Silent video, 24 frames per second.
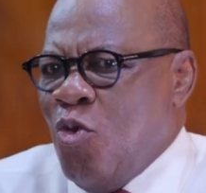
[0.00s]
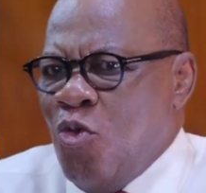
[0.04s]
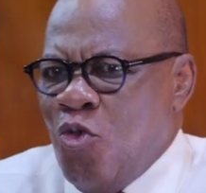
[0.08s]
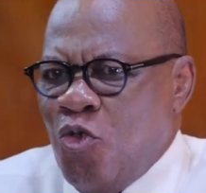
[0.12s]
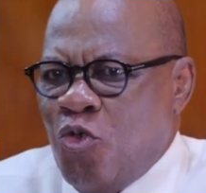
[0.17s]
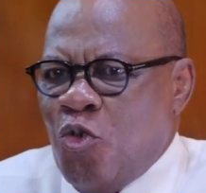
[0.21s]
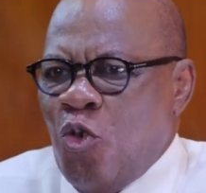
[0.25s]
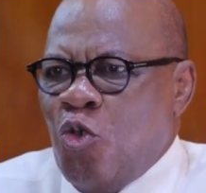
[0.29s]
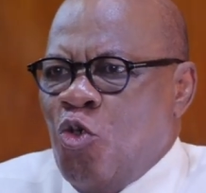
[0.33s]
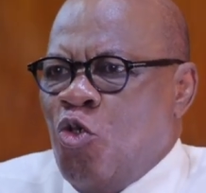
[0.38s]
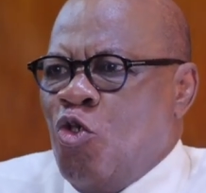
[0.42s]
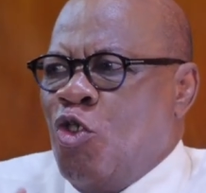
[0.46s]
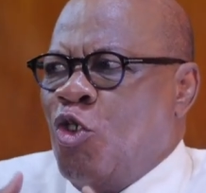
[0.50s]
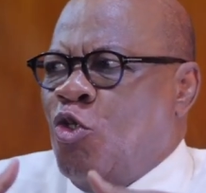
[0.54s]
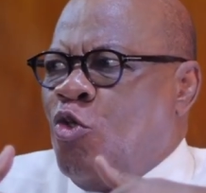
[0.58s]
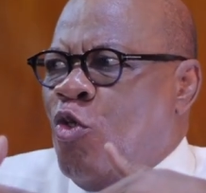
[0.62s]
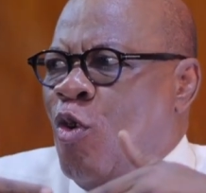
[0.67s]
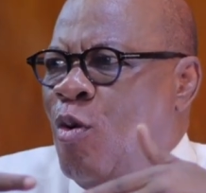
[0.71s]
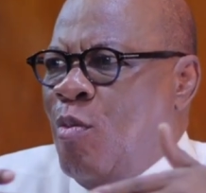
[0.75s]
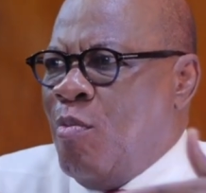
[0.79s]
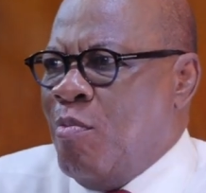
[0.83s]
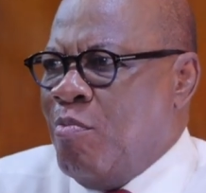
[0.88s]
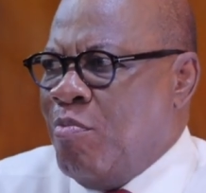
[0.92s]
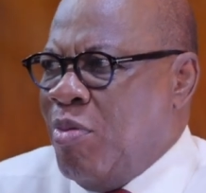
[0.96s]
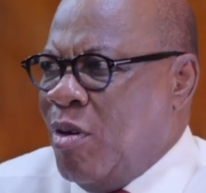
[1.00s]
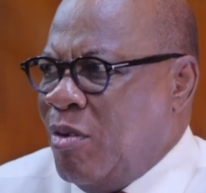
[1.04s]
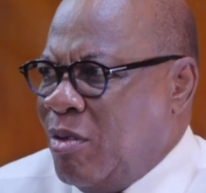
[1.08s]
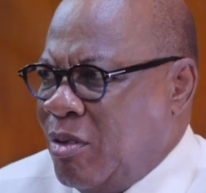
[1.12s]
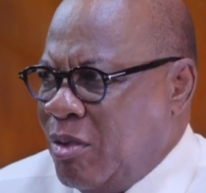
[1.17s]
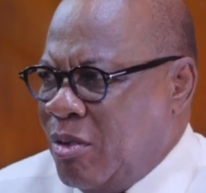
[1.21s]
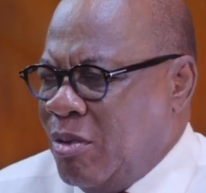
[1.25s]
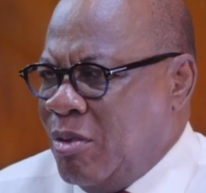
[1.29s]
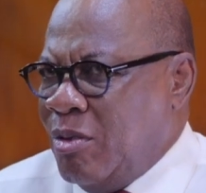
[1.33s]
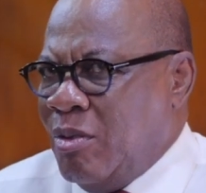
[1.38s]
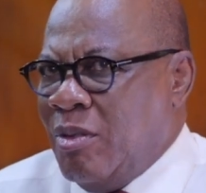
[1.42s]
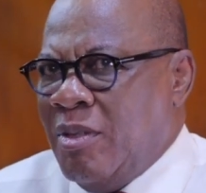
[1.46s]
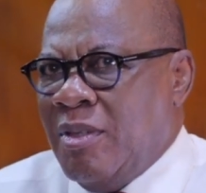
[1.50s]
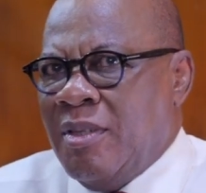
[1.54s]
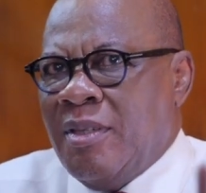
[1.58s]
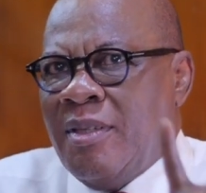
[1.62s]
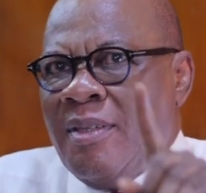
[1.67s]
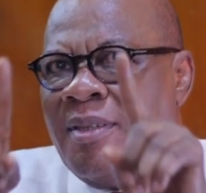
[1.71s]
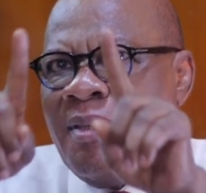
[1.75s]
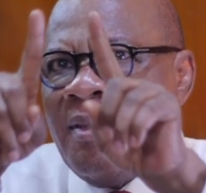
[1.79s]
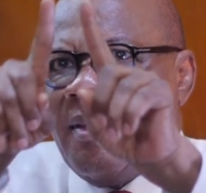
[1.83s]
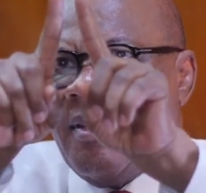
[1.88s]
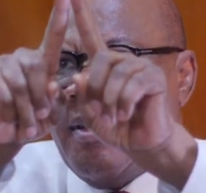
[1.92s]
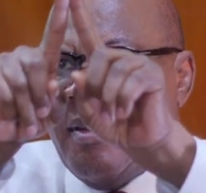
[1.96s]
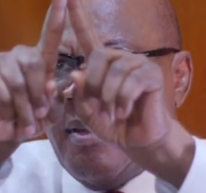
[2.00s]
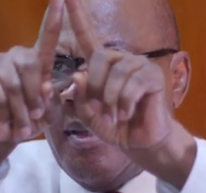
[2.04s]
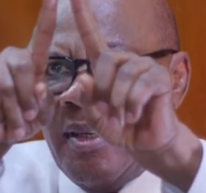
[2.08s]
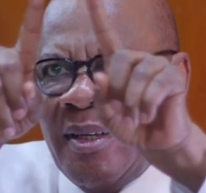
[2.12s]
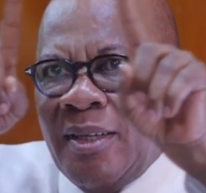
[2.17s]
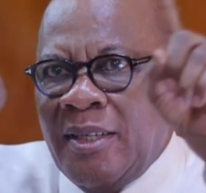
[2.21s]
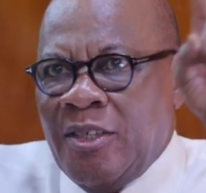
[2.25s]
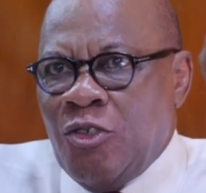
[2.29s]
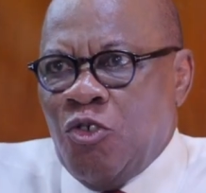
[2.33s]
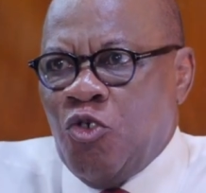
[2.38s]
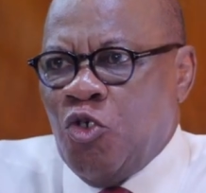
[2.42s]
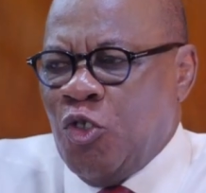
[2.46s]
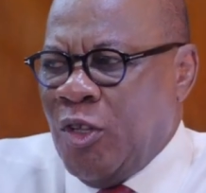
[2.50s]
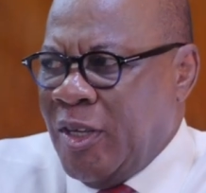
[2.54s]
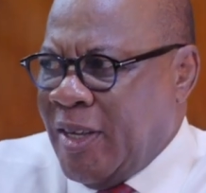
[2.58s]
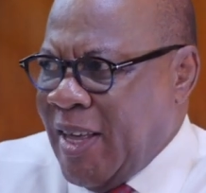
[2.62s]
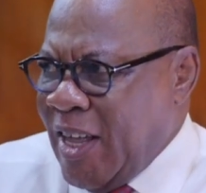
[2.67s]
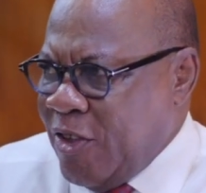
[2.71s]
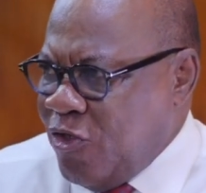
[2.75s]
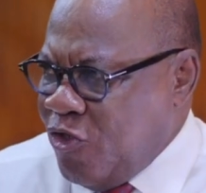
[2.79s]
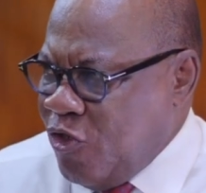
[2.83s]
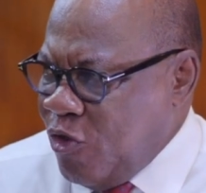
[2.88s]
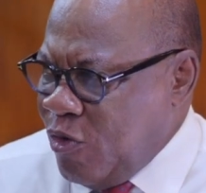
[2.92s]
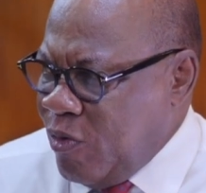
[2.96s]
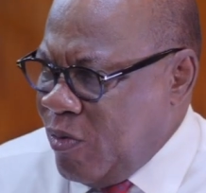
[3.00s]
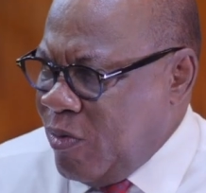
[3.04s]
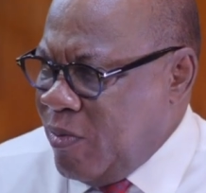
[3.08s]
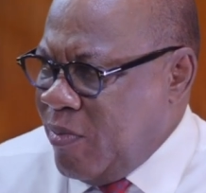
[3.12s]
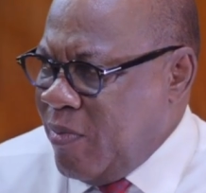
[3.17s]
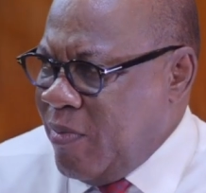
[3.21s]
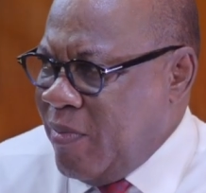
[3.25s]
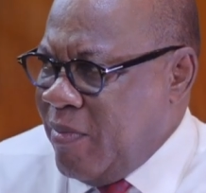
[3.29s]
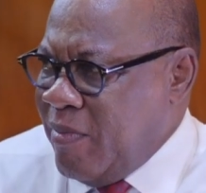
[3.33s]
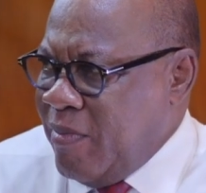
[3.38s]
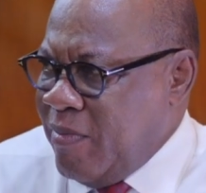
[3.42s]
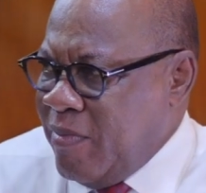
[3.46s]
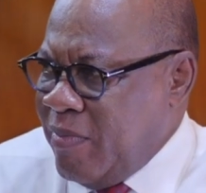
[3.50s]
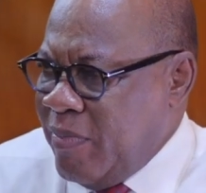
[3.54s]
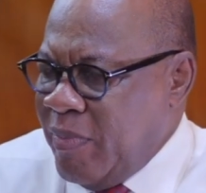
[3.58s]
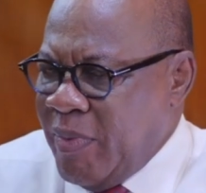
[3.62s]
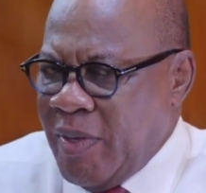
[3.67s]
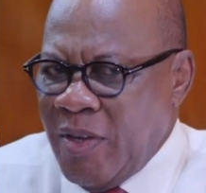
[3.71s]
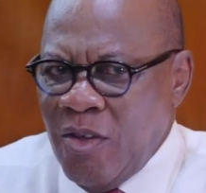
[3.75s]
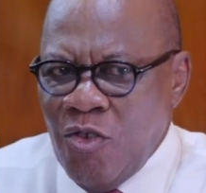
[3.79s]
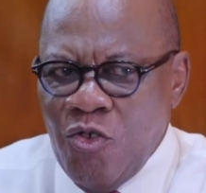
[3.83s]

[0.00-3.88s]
So you need to unbundle the judicature hmm.